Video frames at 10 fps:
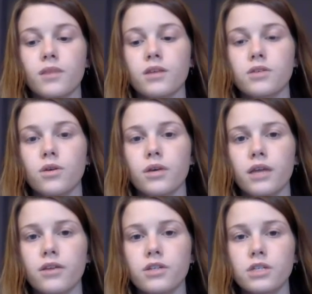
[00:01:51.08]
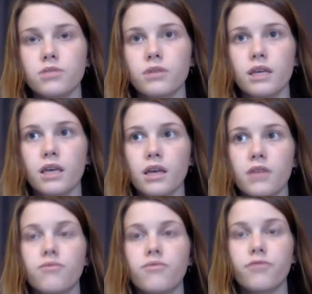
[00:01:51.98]
So yeah, they're just really
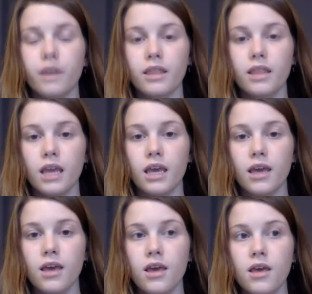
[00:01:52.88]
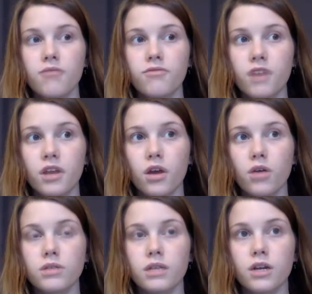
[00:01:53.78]
kid-friendly
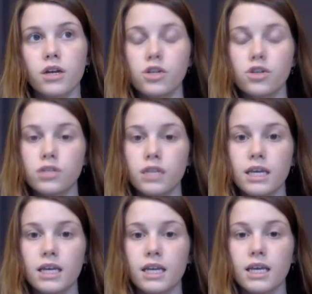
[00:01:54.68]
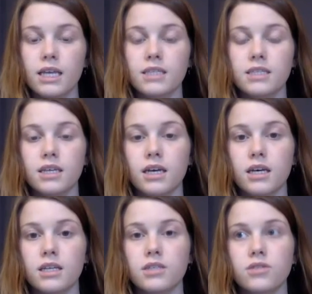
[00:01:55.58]
videos that are interesting, and it gets
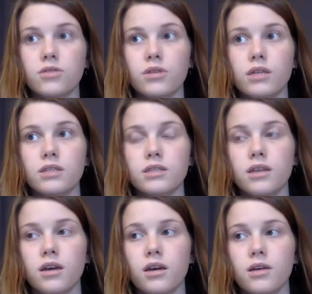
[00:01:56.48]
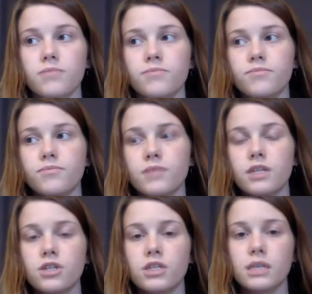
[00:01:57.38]
the students, it
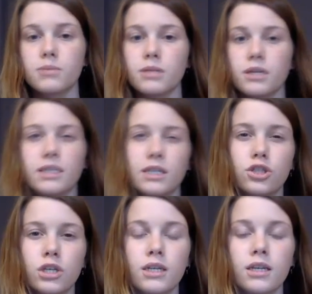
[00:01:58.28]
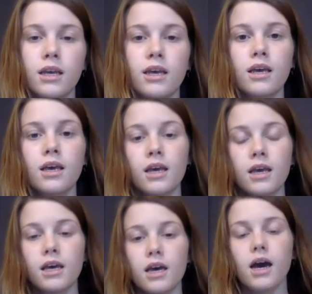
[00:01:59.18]
just keeps their attention
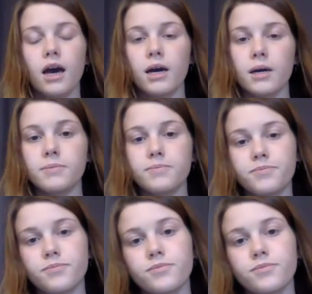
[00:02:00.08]
and